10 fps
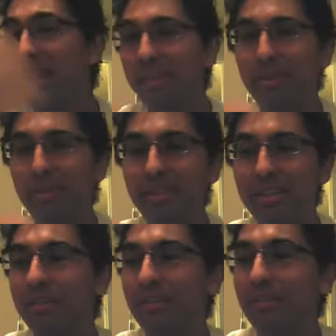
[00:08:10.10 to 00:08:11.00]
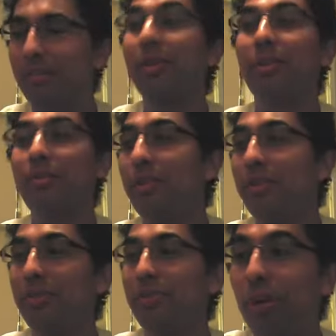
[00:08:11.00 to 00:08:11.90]
I've used these also,
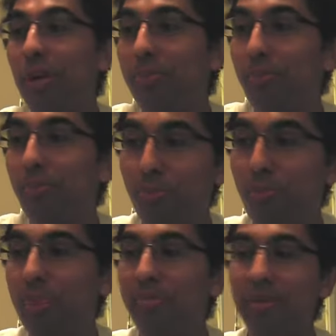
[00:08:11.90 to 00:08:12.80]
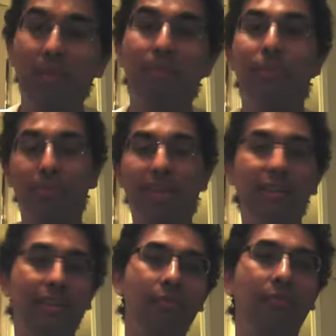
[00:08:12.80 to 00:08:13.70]
especially for prepping them for
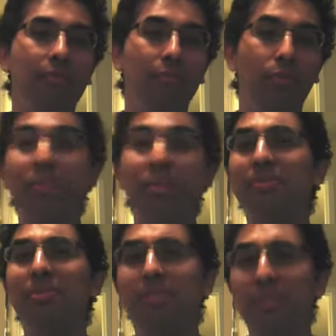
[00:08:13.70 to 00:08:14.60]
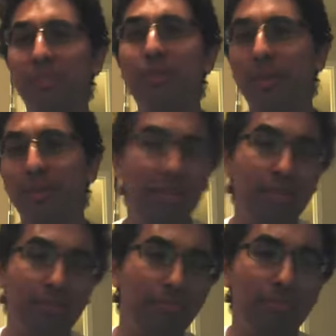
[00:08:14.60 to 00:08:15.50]
painting, which I'm still trying to
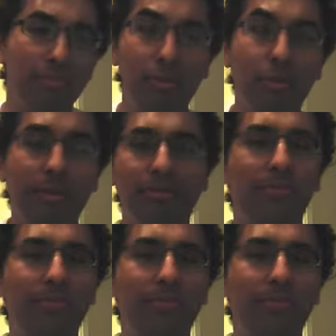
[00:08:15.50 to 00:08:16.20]
get a hold of.